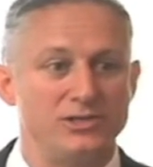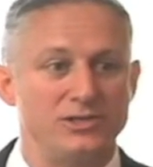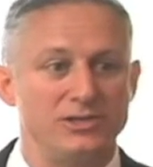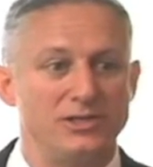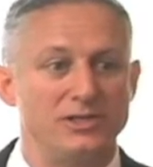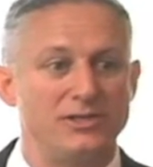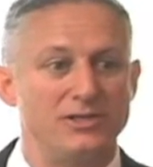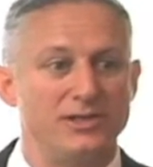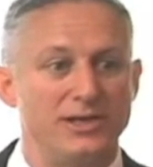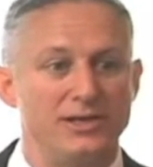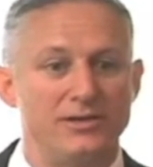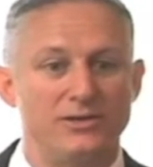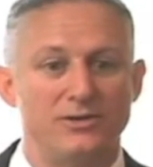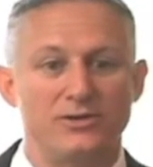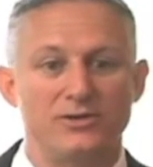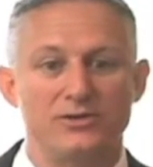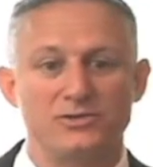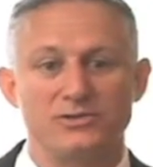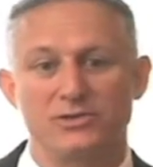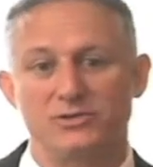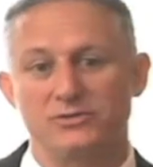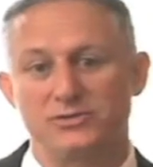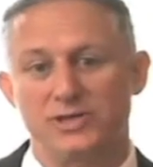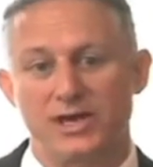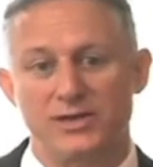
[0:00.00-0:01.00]
and then
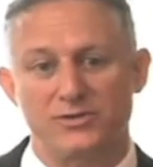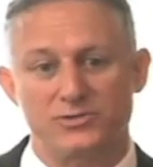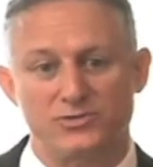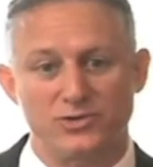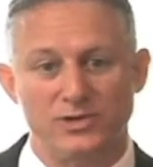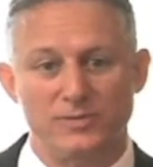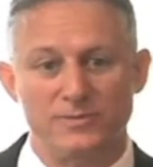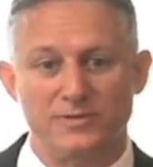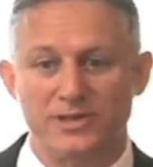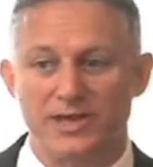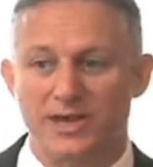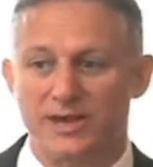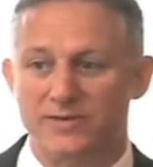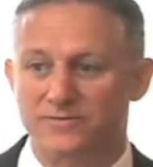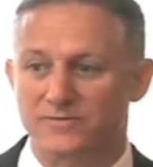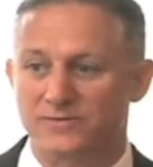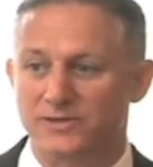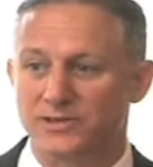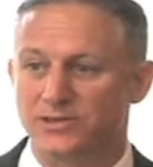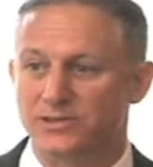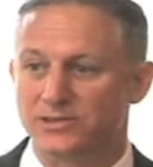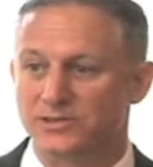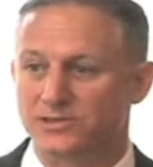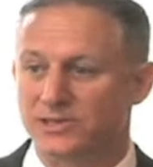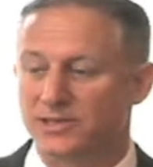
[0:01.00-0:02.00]
also downstream of that feed
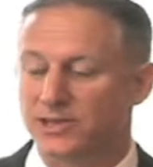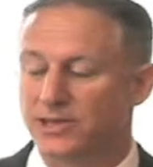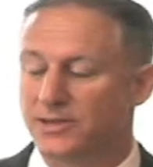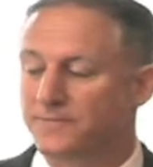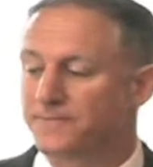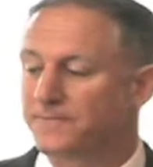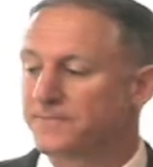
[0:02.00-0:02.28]
the city.